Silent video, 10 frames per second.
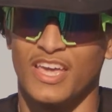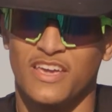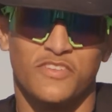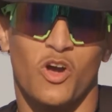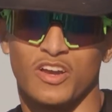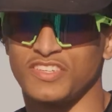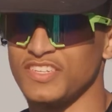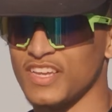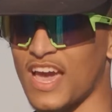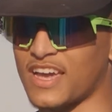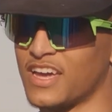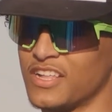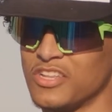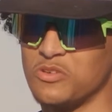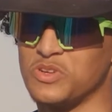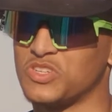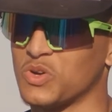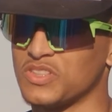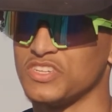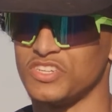Even though our season got cut a little bit
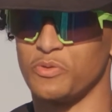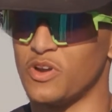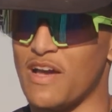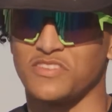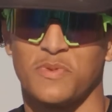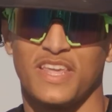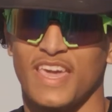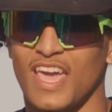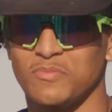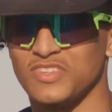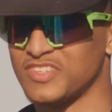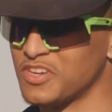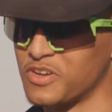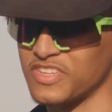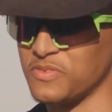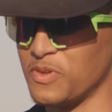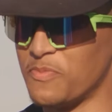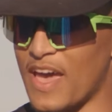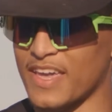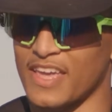short this year, and we don't have as many games. It's still good to be
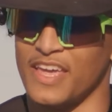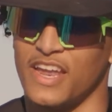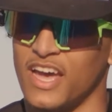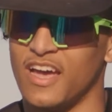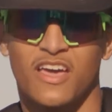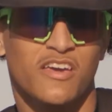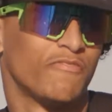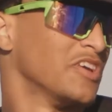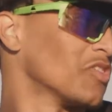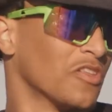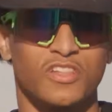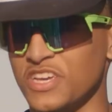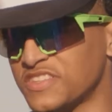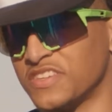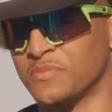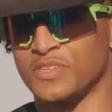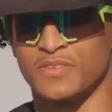back and face all the league teams.